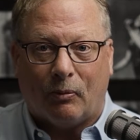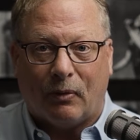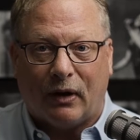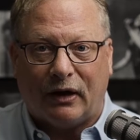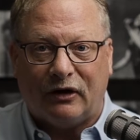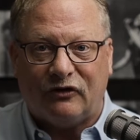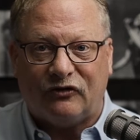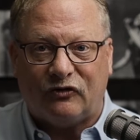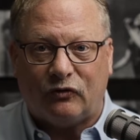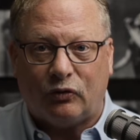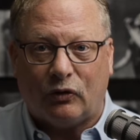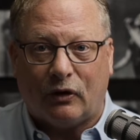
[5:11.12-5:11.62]

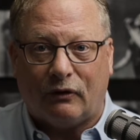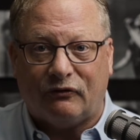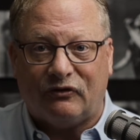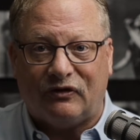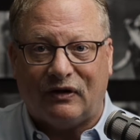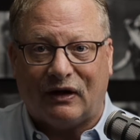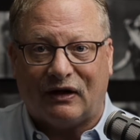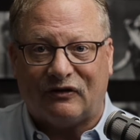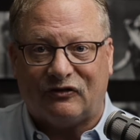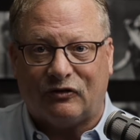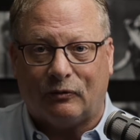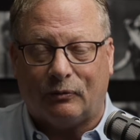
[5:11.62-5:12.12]
-12
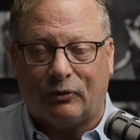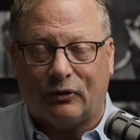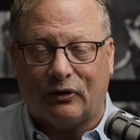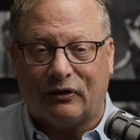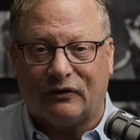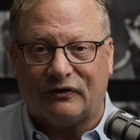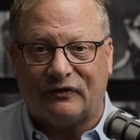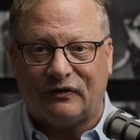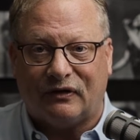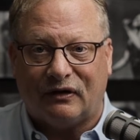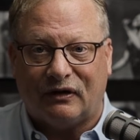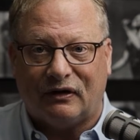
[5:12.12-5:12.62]

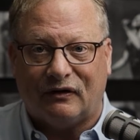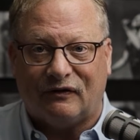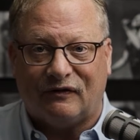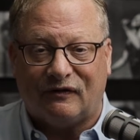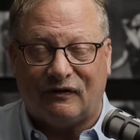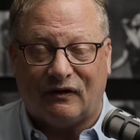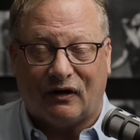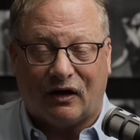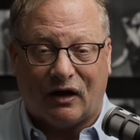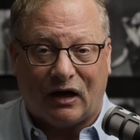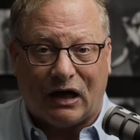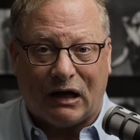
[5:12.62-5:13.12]
decibels
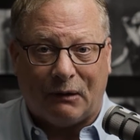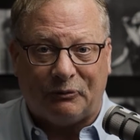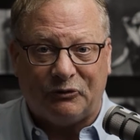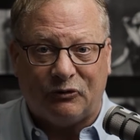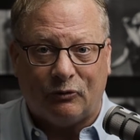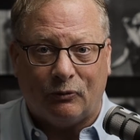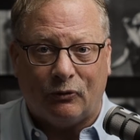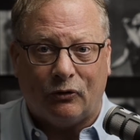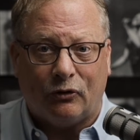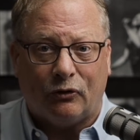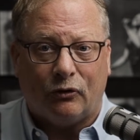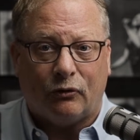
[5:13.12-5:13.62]
is the
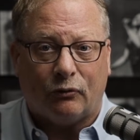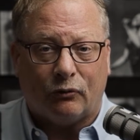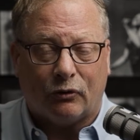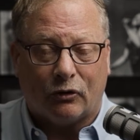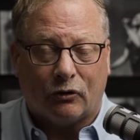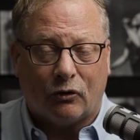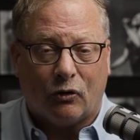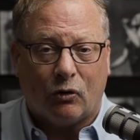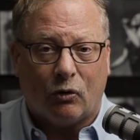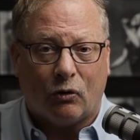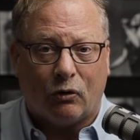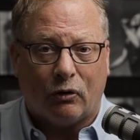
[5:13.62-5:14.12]
optimal
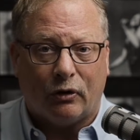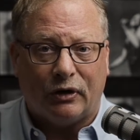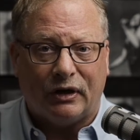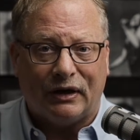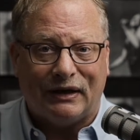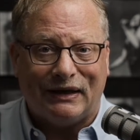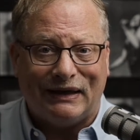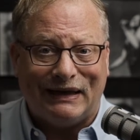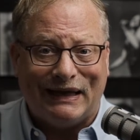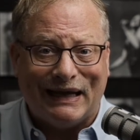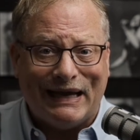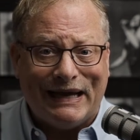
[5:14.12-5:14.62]

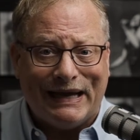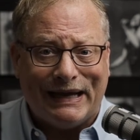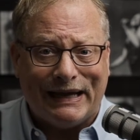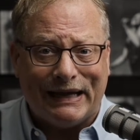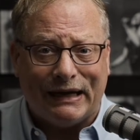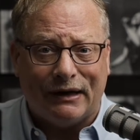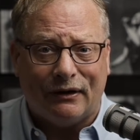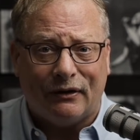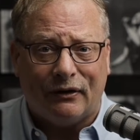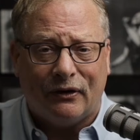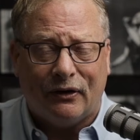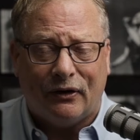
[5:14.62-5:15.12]
recording
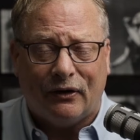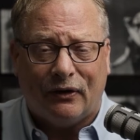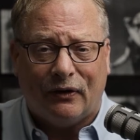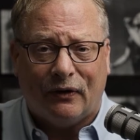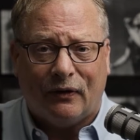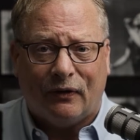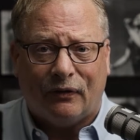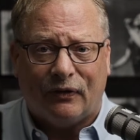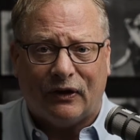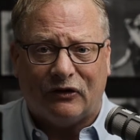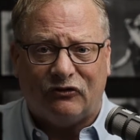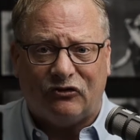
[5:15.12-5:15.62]
gain
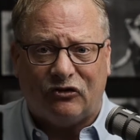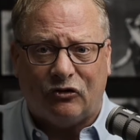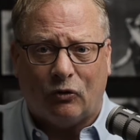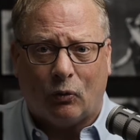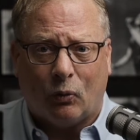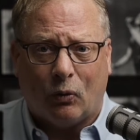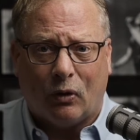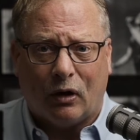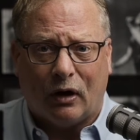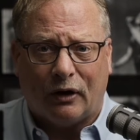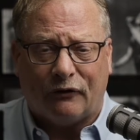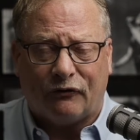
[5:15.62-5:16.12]
that you
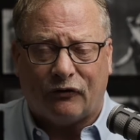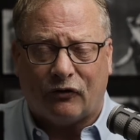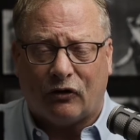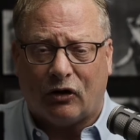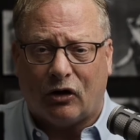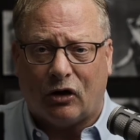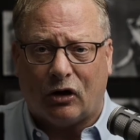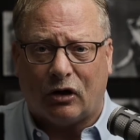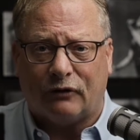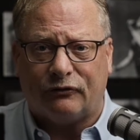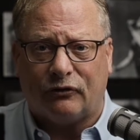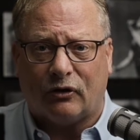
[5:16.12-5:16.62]
want for
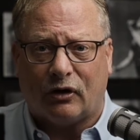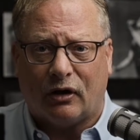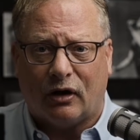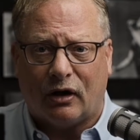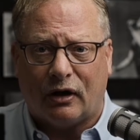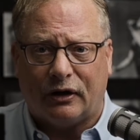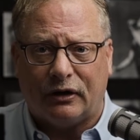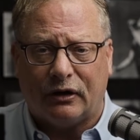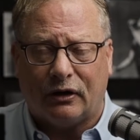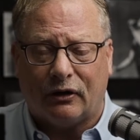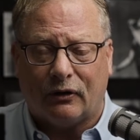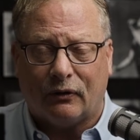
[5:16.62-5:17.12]
all of your
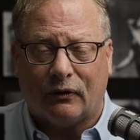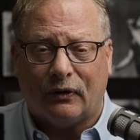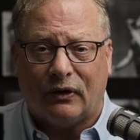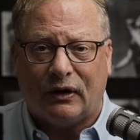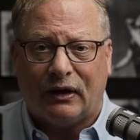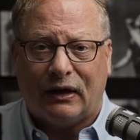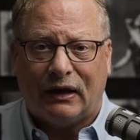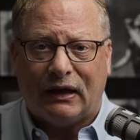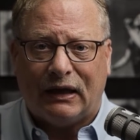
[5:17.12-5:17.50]
audio.